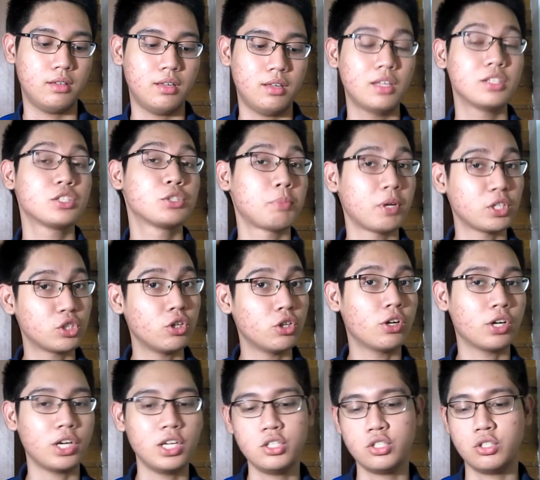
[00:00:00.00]
and special
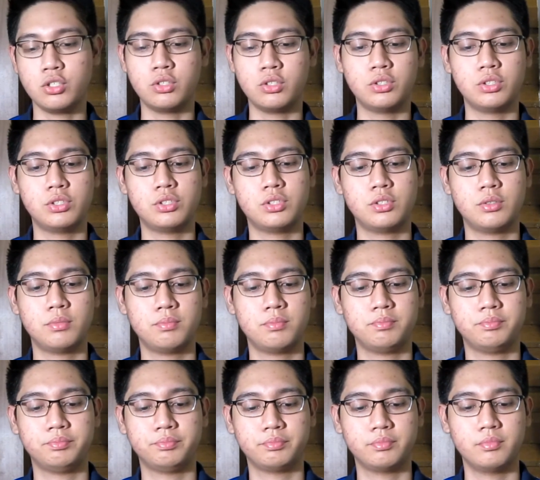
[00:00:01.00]
occasions.
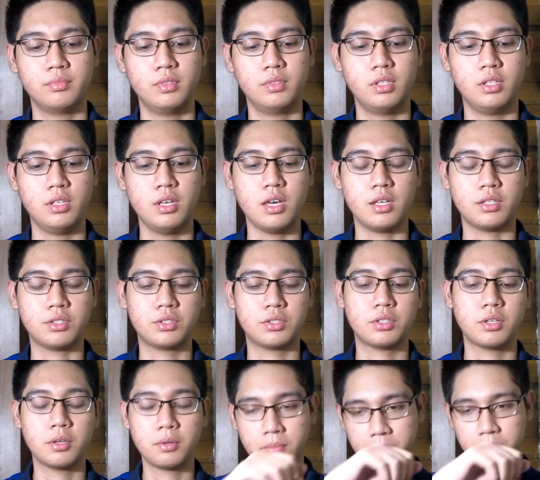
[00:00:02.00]
Yes.